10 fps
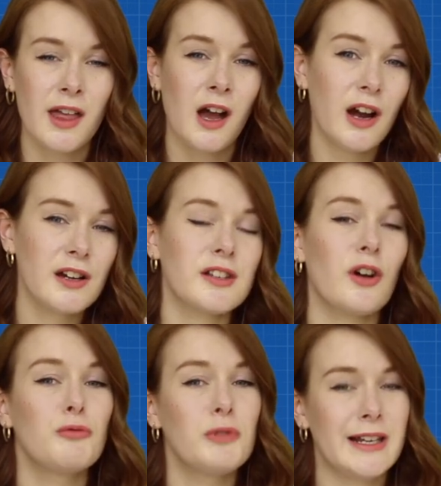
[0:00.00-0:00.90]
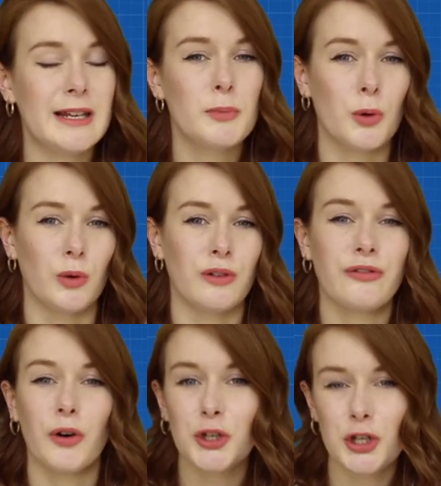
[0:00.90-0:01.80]
Hugs are really important
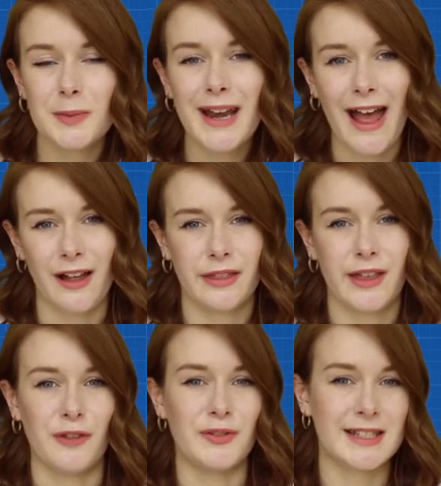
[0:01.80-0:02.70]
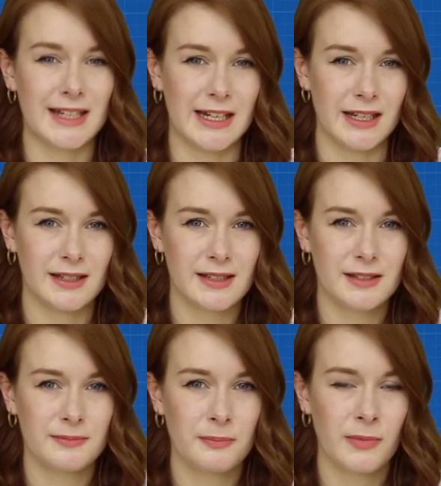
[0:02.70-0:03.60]
for human health and
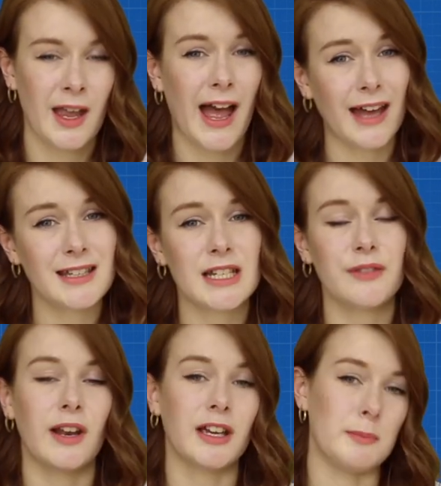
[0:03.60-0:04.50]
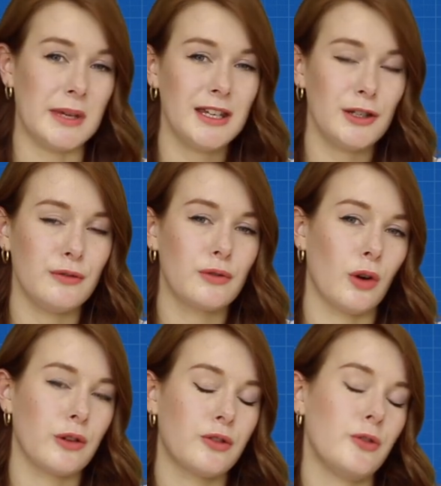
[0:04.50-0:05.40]
resilience. And if, like me, you've
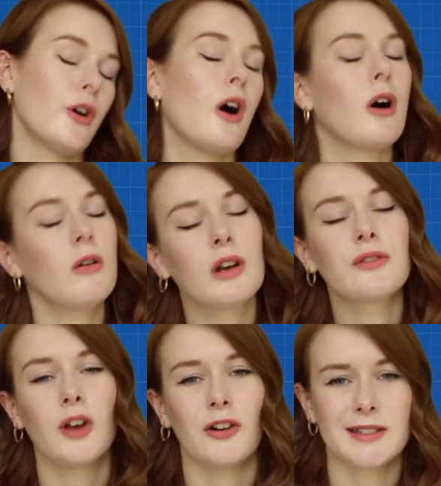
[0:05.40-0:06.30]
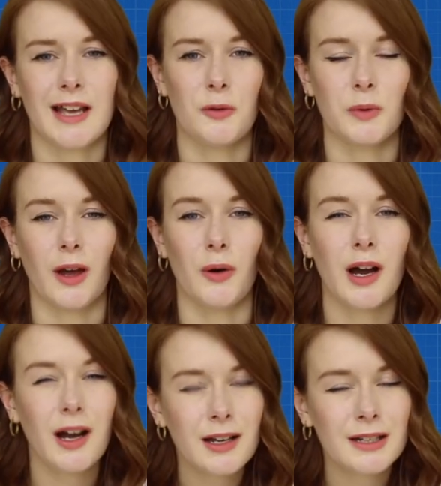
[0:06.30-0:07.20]
gone through the whole of lockdown without a
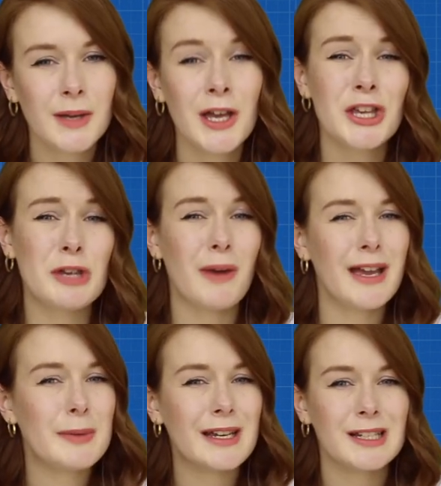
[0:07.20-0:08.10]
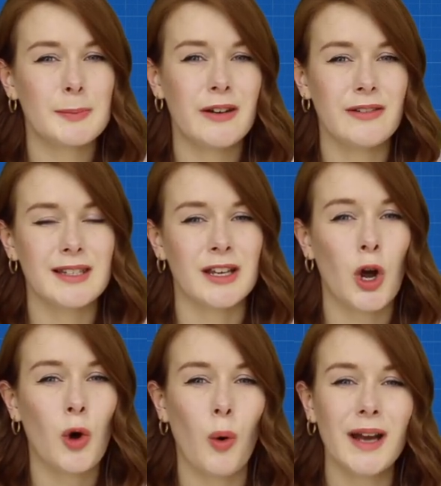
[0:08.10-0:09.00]
hug, you might be experiencing
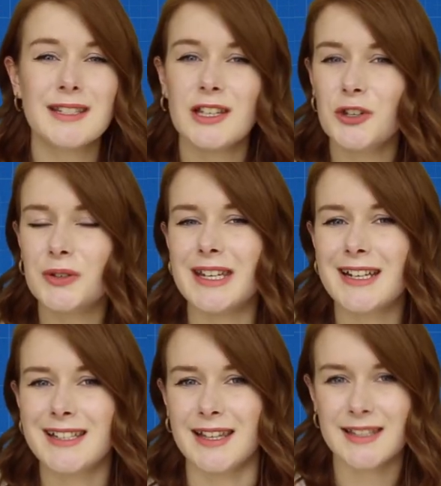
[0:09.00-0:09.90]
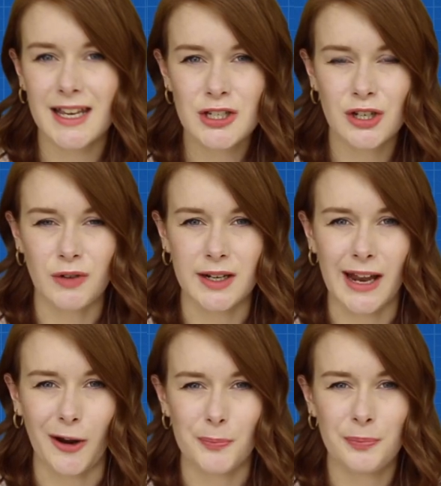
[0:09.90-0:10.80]
quite a unique sensation right
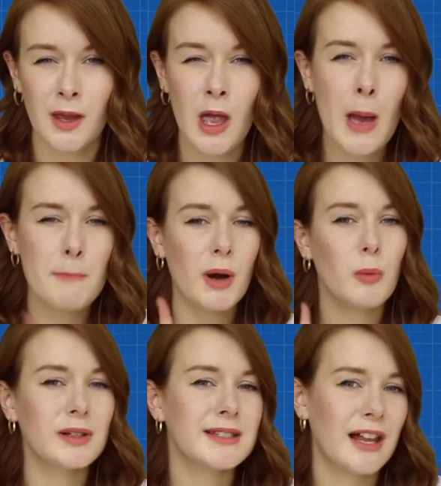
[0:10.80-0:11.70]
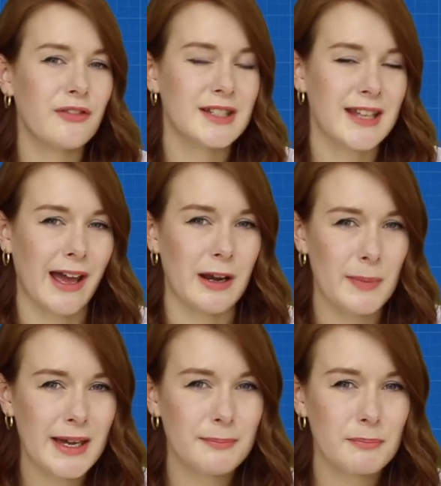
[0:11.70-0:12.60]
now. But we'll delve into that in a
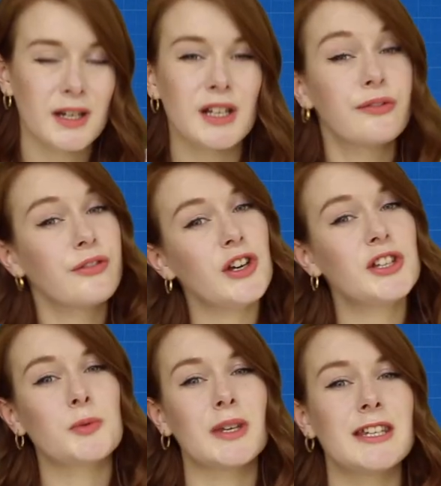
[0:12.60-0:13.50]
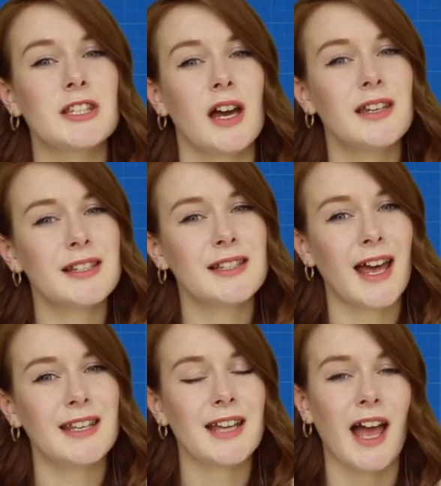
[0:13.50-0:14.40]
bit, because first we need to
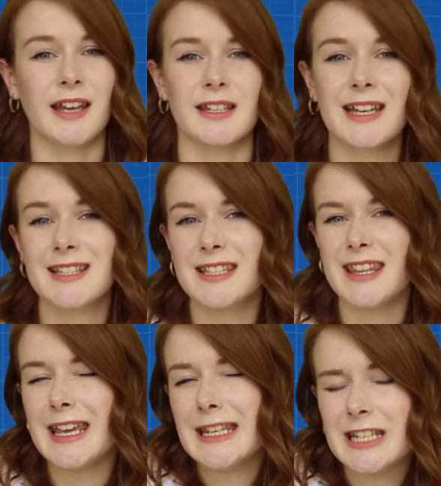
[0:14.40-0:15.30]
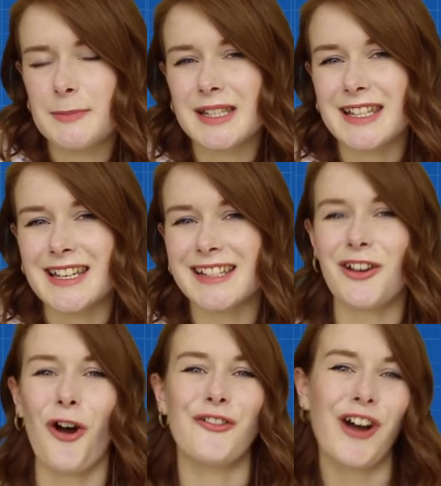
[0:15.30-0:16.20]
understand and get into the intimacies
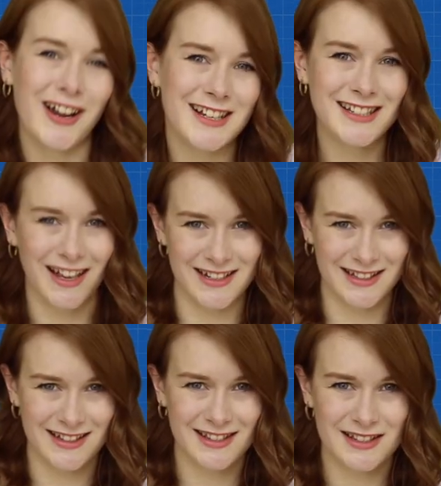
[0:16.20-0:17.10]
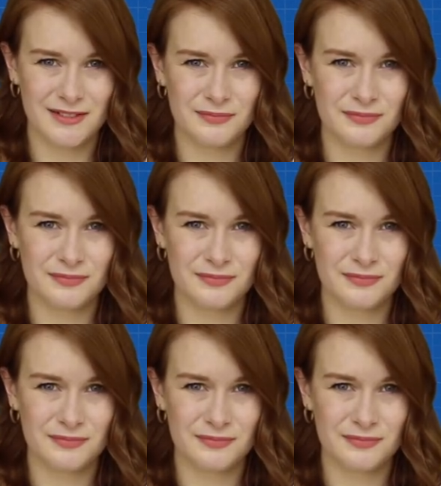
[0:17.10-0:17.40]
of hug science.